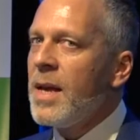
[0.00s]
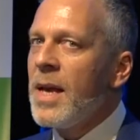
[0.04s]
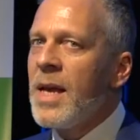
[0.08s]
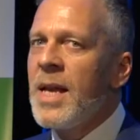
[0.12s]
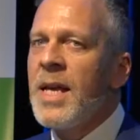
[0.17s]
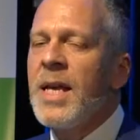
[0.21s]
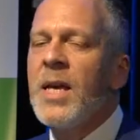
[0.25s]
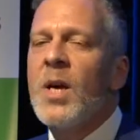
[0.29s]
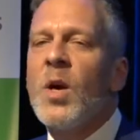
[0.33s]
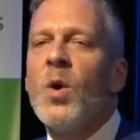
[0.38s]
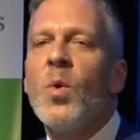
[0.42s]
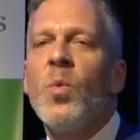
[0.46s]

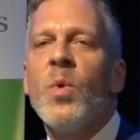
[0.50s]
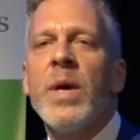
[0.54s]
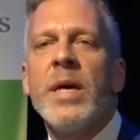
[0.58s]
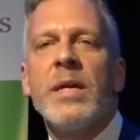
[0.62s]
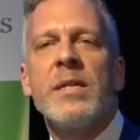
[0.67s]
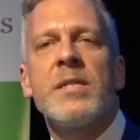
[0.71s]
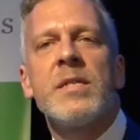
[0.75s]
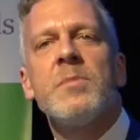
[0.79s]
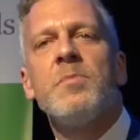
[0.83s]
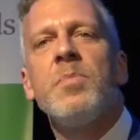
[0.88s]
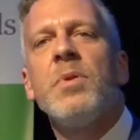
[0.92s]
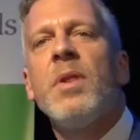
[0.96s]
Getting a
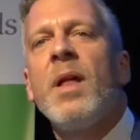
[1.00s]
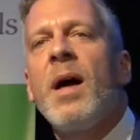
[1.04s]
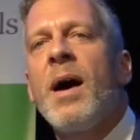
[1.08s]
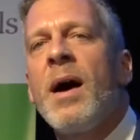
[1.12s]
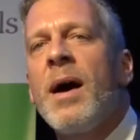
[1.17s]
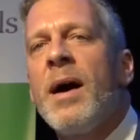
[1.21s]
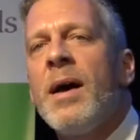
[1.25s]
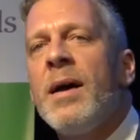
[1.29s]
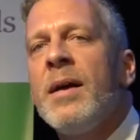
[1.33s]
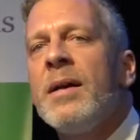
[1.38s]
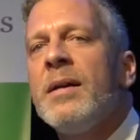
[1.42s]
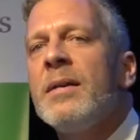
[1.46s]
week's
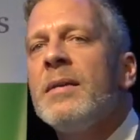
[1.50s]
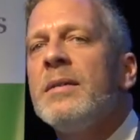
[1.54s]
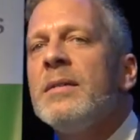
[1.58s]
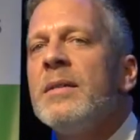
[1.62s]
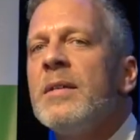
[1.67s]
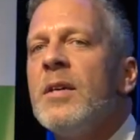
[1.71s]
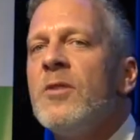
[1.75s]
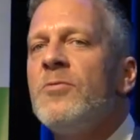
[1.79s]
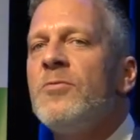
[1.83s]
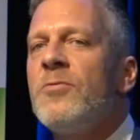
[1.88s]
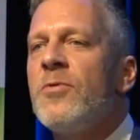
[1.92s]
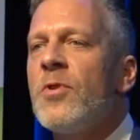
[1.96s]
supply
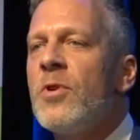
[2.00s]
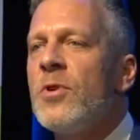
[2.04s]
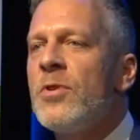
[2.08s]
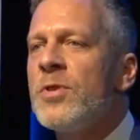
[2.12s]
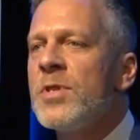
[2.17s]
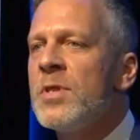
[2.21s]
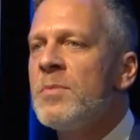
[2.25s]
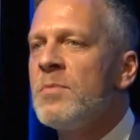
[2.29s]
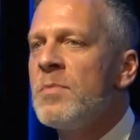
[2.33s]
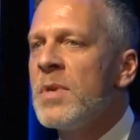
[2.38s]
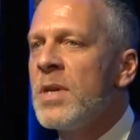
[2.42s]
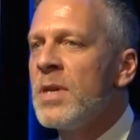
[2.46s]
of
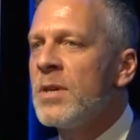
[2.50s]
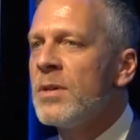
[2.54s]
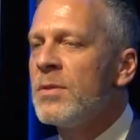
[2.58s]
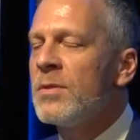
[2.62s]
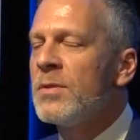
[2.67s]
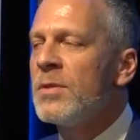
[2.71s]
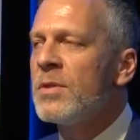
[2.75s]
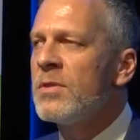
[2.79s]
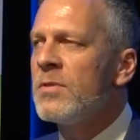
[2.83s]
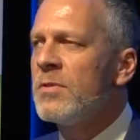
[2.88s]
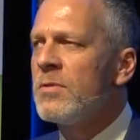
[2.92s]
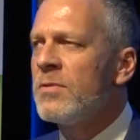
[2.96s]
frozen
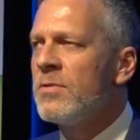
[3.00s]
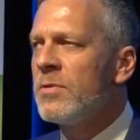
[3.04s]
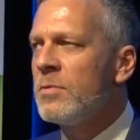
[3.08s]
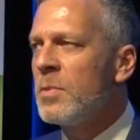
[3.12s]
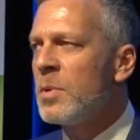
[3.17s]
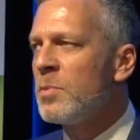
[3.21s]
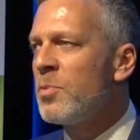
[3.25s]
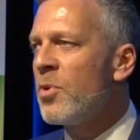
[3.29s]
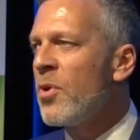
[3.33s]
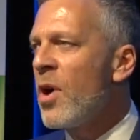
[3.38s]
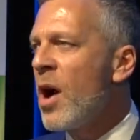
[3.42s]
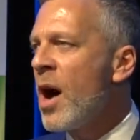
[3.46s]
meals
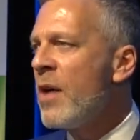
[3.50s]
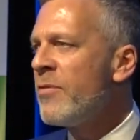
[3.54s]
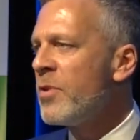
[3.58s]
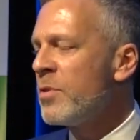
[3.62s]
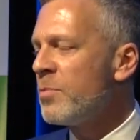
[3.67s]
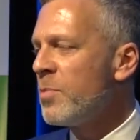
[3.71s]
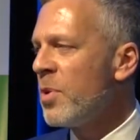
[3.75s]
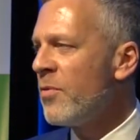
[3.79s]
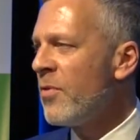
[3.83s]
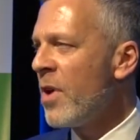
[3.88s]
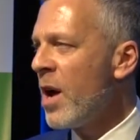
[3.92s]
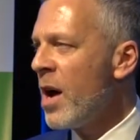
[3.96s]
from a
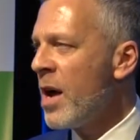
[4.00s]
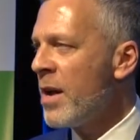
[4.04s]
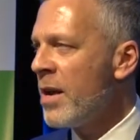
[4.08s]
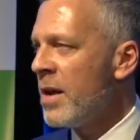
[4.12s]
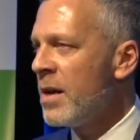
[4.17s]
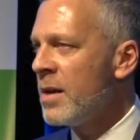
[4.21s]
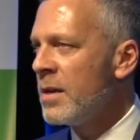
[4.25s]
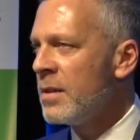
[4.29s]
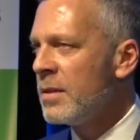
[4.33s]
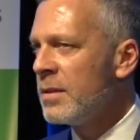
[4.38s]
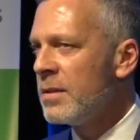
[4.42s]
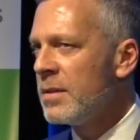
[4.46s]
private
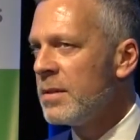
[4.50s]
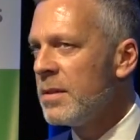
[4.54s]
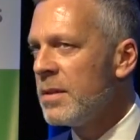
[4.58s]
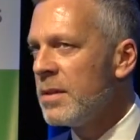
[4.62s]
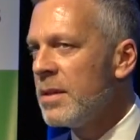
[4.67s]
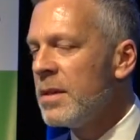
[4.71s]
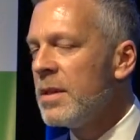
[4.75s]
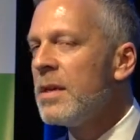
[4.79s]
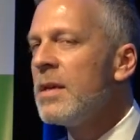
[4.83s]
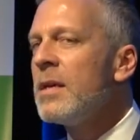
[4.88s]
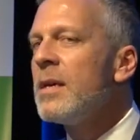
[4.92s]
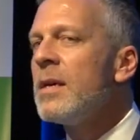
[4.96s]
provider
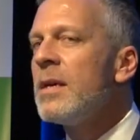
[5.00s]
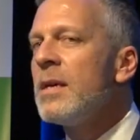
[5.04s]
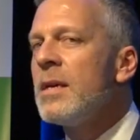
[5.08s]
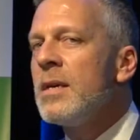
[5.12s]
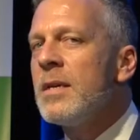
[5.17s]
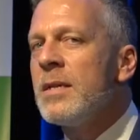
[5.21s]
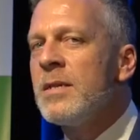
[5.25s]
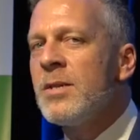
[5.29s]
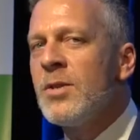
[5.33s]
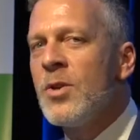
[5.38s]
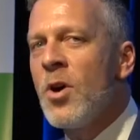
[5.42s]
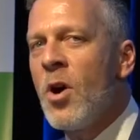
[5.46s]

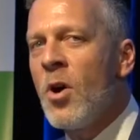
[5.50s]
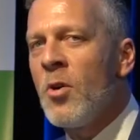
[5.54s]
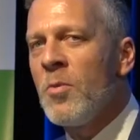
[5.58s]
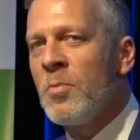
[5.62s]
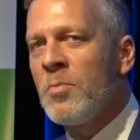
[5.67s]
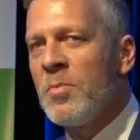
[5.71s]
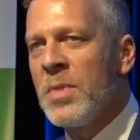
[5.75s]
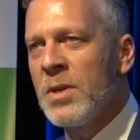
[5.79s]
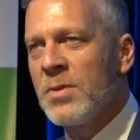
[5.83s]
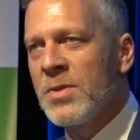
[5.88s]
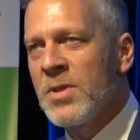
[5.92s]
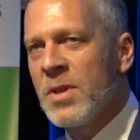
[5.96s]
is
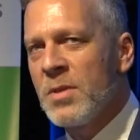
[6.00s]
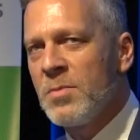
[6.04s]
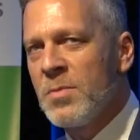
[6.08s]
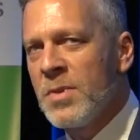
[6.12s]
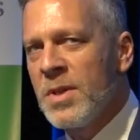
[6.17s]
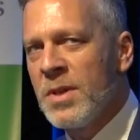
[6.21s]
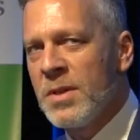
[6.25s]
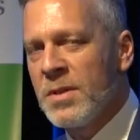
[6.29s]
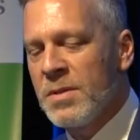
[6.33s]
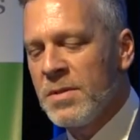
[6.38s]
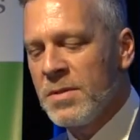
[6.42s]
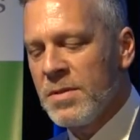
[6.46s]
not Meals
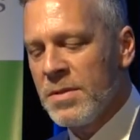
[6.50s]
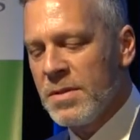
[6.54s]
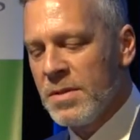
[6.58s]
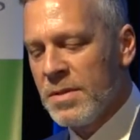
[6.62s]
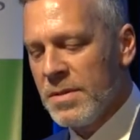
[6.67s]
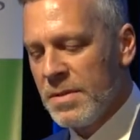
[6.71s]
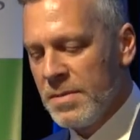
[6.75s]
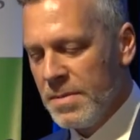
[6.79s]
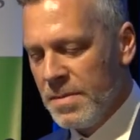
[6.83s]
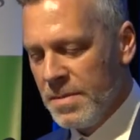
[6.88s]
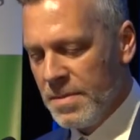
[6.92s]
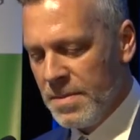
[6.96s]
on
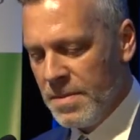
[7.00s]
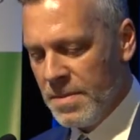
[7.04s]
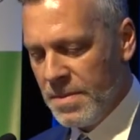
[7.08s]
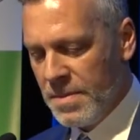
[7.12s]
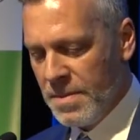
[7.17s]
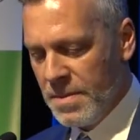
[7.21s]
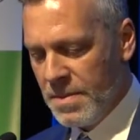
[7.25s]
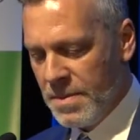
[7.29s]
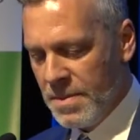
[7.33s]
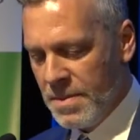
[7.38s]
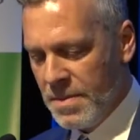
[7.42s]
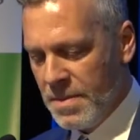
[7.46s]
Wheels.
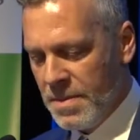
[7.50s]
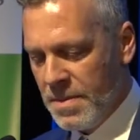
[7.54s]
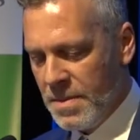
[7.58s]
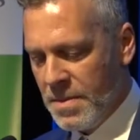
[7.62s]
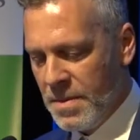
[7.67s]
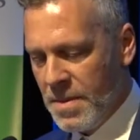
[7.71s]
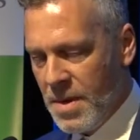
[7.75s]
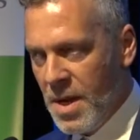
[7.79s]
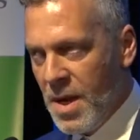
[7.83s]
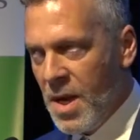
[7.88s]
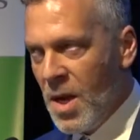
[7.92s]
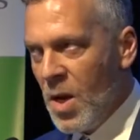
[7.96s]

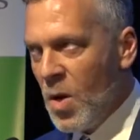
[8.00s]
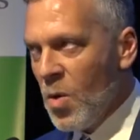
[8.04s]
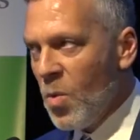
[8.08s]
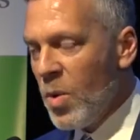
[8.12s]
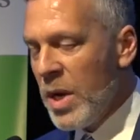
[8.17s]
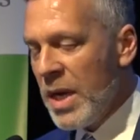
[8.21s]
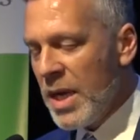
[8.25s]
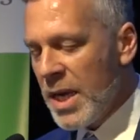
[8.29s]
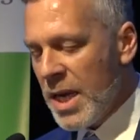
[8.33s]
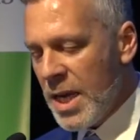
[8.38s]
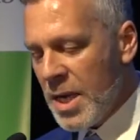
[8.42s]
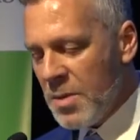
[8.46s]

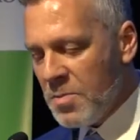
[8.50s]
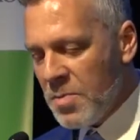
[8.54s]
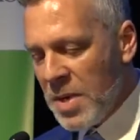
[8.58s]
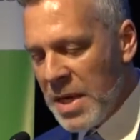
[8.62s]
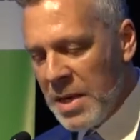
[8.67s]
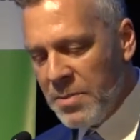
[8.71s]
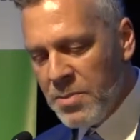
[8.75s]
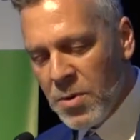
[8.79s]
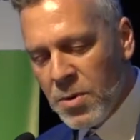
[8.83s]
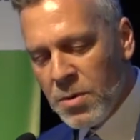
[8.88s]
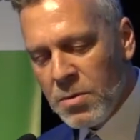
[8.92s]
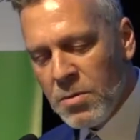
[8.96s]
We keep
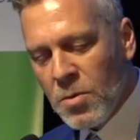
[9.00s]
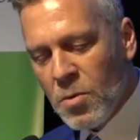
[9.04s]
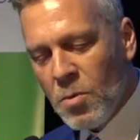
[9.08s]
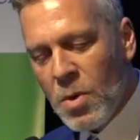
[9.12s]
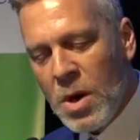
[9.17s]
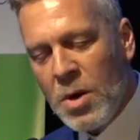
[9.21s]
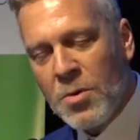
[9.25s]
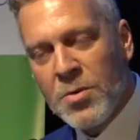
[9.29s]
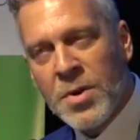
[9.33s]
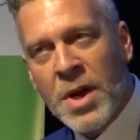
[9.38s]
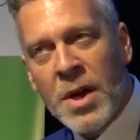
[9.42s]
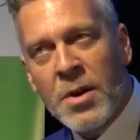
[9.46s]
people
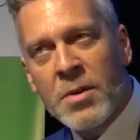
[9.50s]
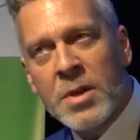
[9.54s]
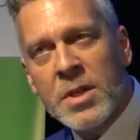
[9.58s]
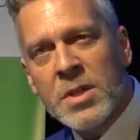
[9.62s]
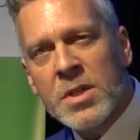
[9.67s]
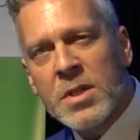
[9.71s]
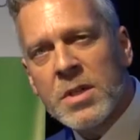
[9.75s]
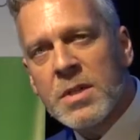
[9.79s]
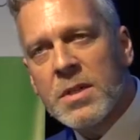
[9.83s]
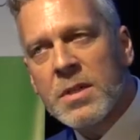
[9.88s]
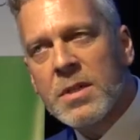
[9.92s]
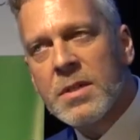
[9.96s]
well
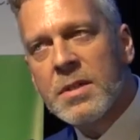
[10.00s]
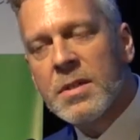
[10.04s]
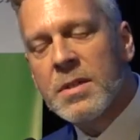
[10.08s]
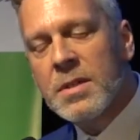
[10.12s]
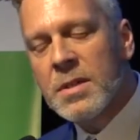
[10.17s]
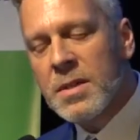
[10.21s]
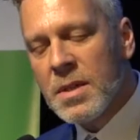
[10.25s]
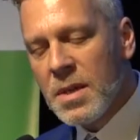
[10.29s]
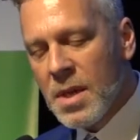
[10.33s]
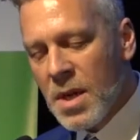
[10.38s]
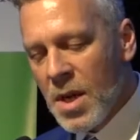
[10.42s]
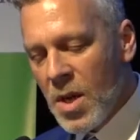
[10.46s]
nourished,
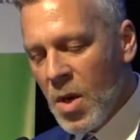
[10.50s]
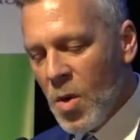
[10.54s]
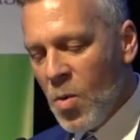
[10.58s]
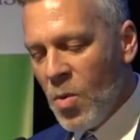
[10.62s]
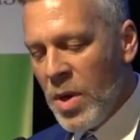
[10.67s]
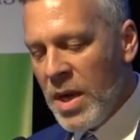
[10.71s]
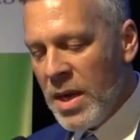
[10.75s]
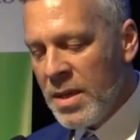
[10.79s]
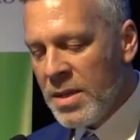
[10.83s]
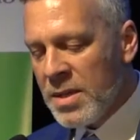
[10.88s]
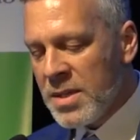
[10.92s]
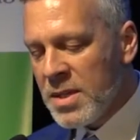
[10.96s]

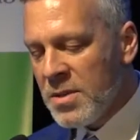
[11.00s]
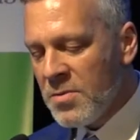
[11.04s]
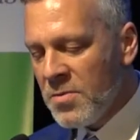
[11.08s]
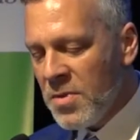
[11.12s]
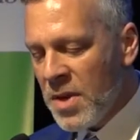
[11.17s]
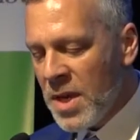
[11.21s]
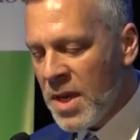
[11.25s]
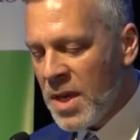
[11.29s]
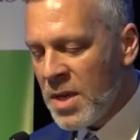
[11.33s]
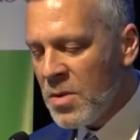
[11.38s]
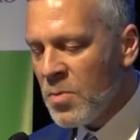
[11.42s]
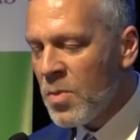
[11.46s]
we
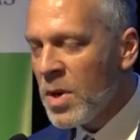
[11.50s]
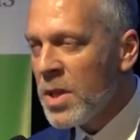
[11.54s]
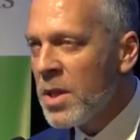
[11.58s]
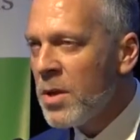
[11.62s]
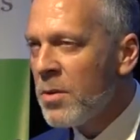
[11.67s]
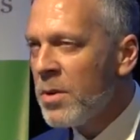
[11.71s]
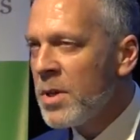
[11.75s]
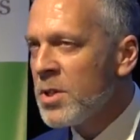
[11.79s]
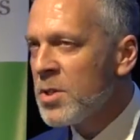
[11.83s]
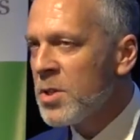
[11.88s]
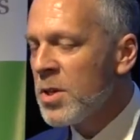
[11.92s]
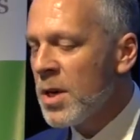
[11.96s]
intervene when
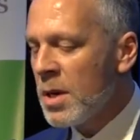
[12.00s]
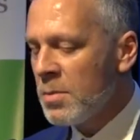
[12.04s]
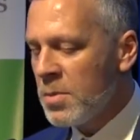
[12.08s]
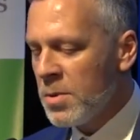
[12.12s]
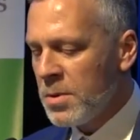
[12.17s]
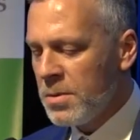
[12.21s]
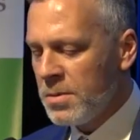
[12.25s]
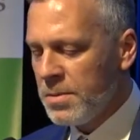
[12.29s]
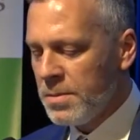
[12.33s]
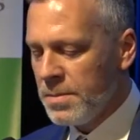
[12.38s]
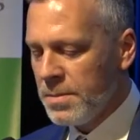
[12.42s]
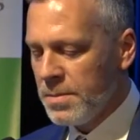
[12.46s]
they're in
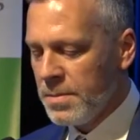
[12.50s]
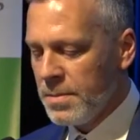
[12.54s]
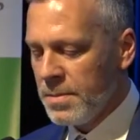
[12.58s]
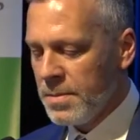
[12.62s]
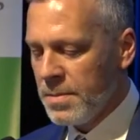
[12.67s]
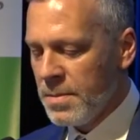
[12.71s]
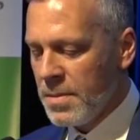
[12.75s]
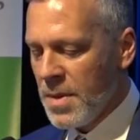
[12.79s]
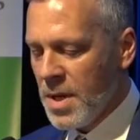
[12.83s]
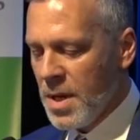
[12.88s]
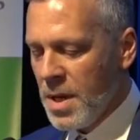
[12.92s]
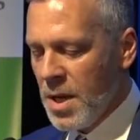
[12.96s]
trouble,
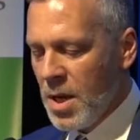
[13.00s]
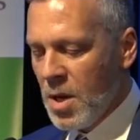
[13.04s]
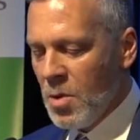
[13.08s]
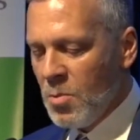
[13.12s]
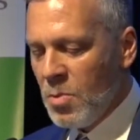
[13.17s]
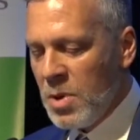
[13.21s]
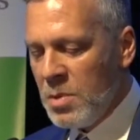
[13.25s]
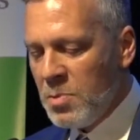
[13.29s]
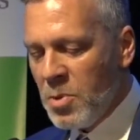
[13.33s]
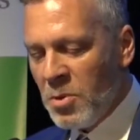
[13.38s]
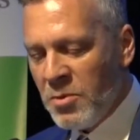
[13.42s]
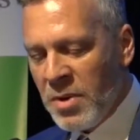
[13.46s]

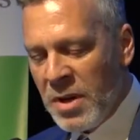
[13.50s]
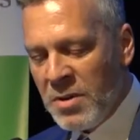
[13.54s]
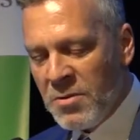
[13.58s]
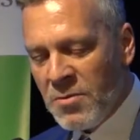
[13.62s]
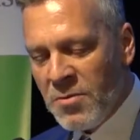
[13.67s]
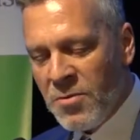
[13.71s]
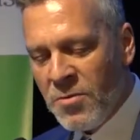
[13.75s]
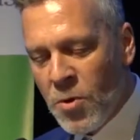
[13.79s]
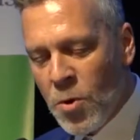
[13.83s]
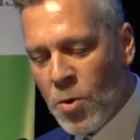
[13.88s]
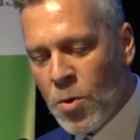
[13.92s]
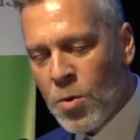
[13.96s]
we
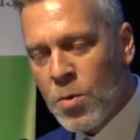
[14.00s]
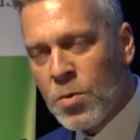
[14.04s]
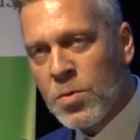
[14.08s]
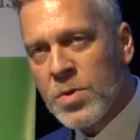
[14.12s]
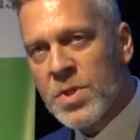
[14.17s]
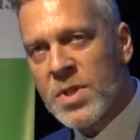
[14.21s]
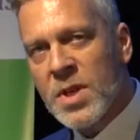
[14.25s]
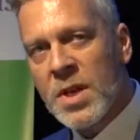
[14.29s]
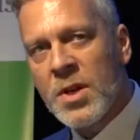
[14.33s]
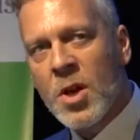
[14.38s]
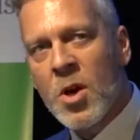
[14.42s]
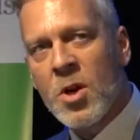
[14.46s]
prevent
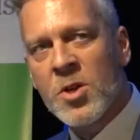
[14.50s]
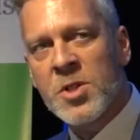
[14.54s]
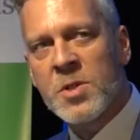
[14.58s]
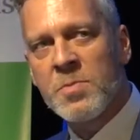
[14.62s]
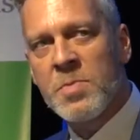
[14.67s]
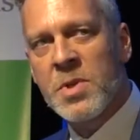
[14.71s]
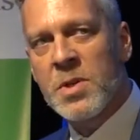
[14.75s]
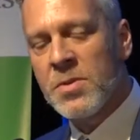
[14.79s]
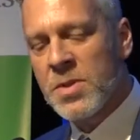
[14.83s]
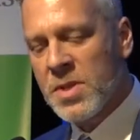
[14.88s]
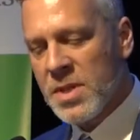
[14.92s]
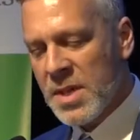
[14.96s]
falls and
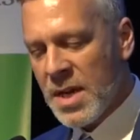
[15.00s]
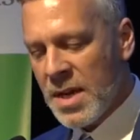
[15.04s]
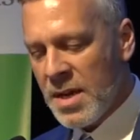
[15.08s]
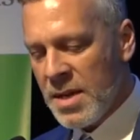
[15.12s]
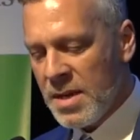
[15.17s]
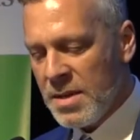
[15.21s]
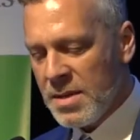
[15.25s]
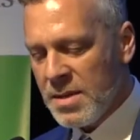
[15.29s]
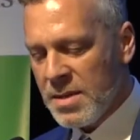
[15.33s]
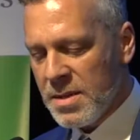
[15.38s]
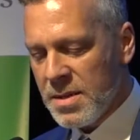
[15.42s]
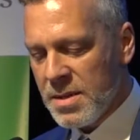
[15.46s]
hospital
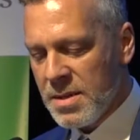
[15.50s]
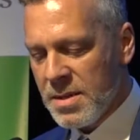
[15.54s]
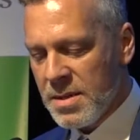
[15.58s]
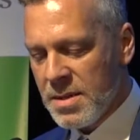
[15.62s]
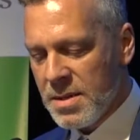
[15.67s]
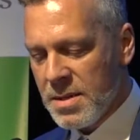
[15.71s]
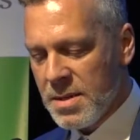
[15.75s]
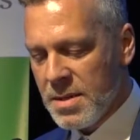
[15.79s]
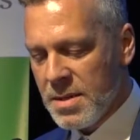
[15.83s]
stays,